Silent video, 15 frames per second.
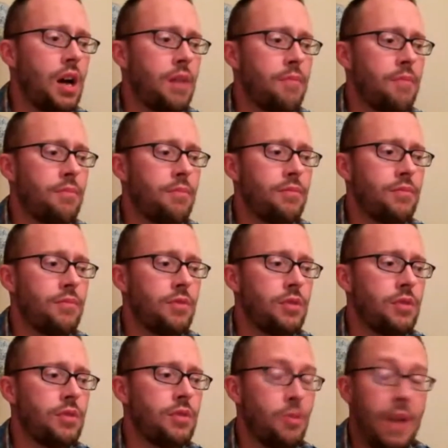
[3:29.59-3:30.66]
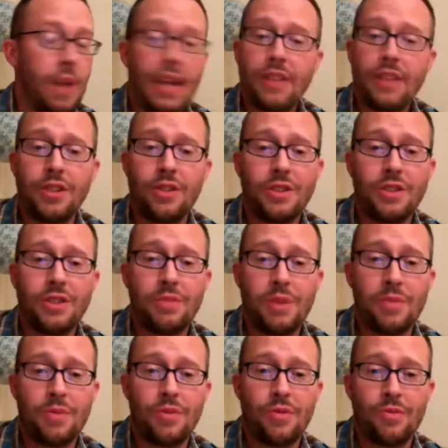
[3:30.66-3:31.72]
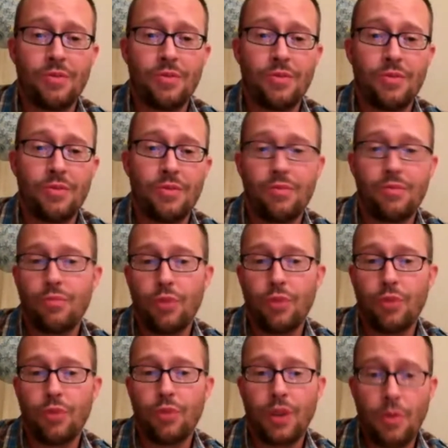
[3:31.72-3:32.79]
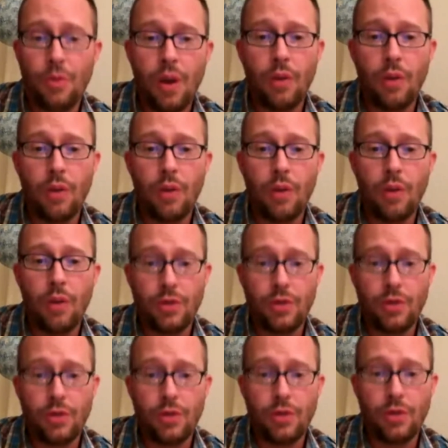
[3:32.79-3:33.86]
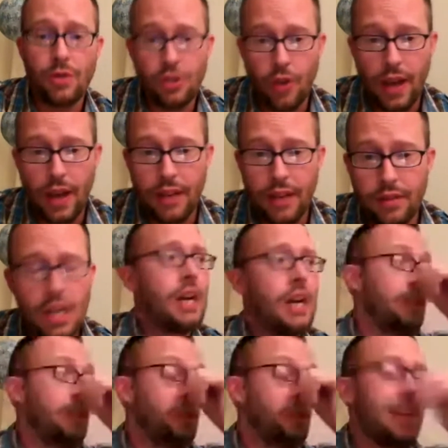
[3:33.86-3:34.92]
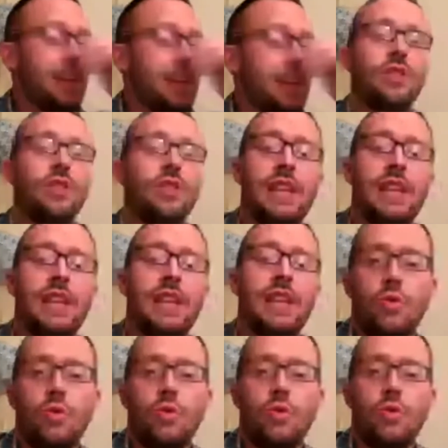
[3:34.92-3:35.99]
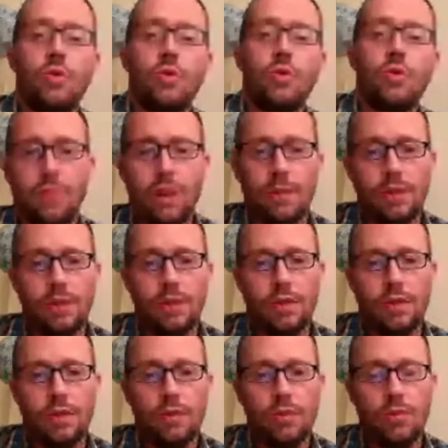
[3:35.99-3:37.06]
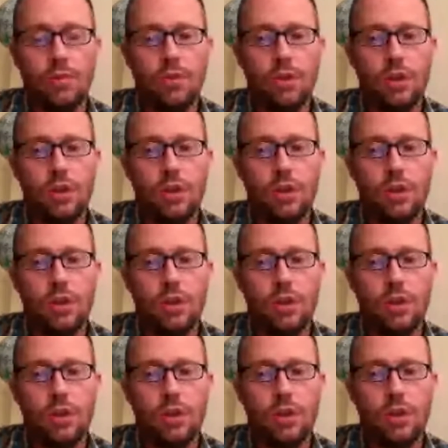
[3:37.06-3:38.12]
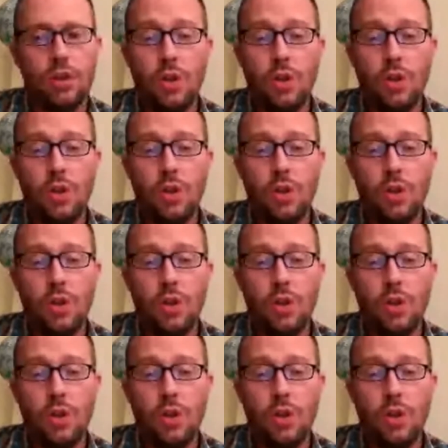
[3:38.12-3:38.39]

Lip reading: You may get to know these people pretty well, which is great. And these are connections that you will be able to